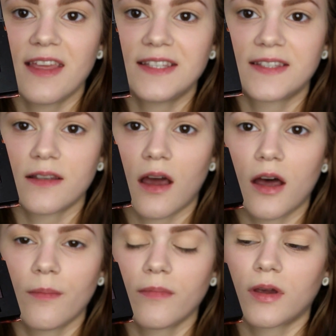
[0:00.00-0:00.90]
this
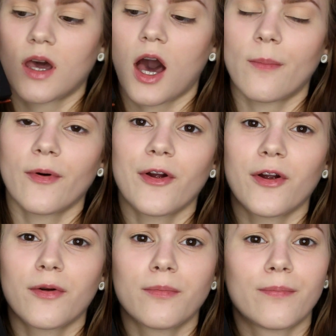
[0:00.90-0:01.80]

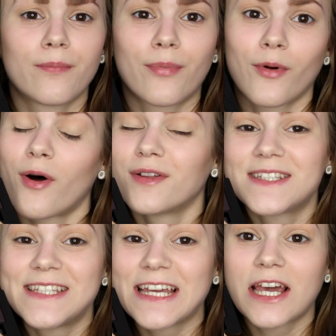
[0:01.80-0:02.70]
Cover
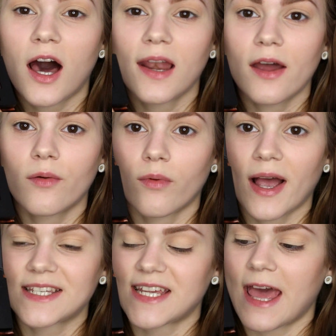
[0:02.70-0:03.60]
bronzy color
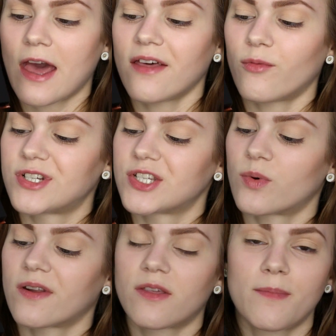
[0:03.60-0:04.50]
right here, which is
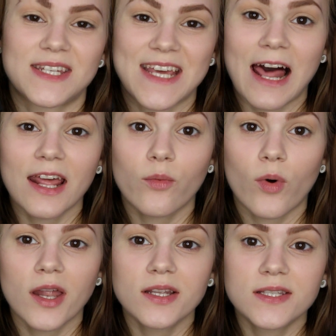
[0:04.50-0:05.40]
one of the metallic
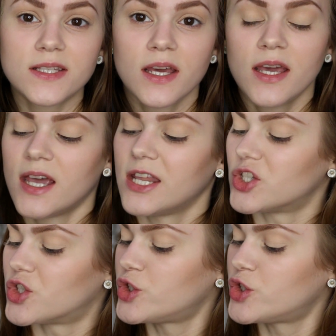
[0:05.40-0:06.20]
ones. It is